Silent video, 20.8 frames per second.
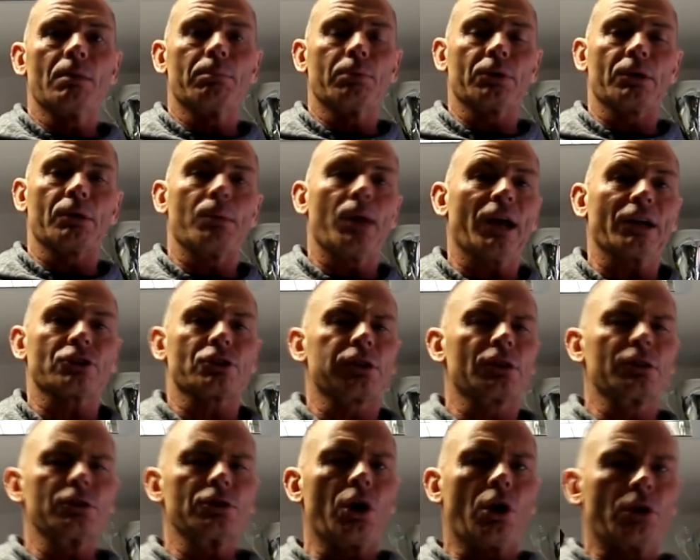but I'm
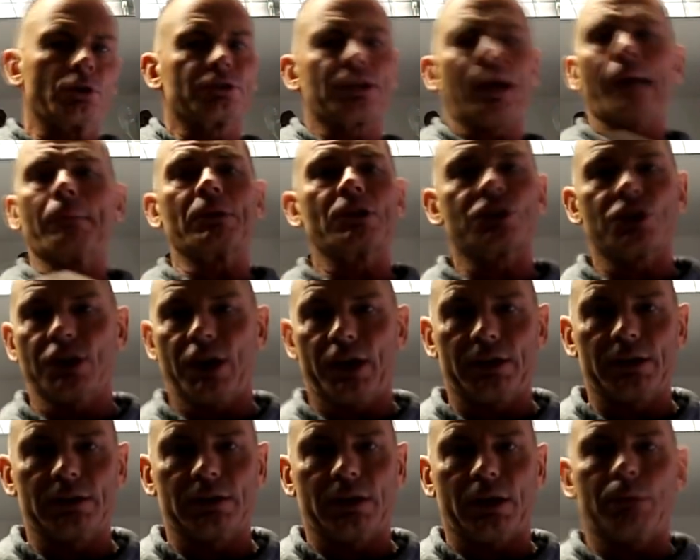actually not damaging
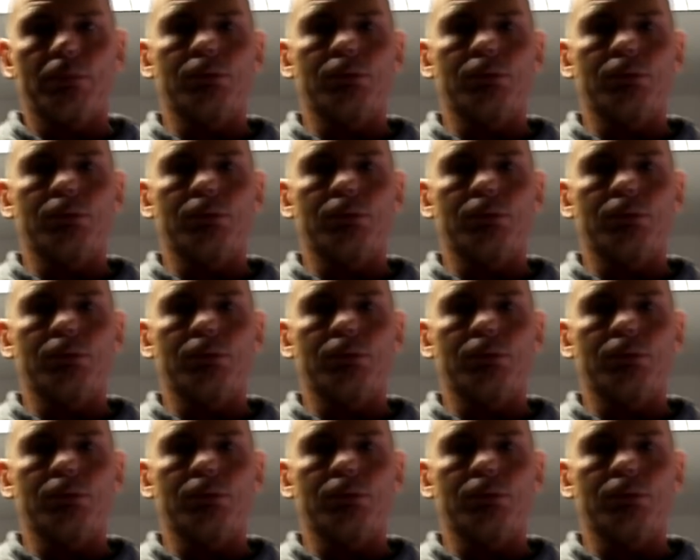anything.